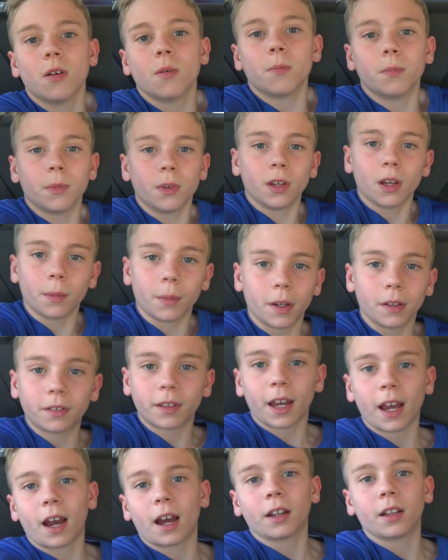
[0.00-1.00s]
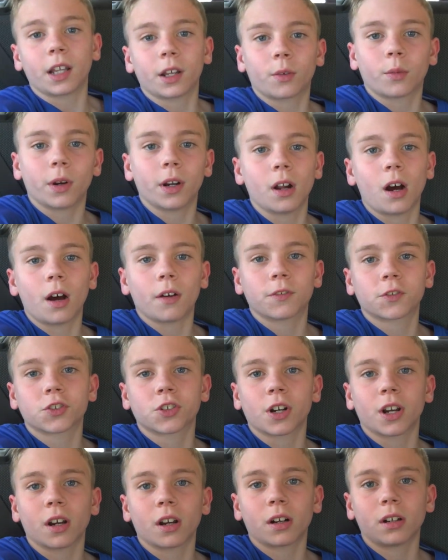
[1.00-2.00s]
me and my dad like went off
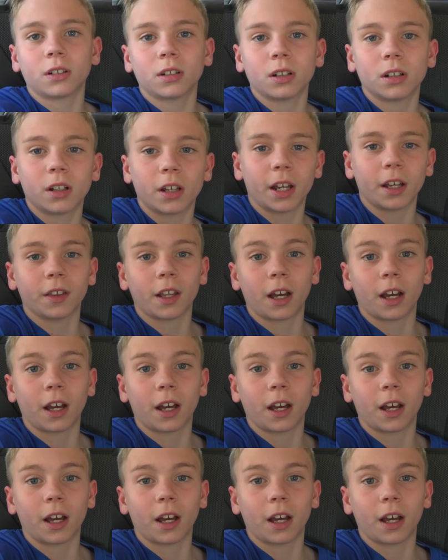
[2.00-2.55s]
trail, and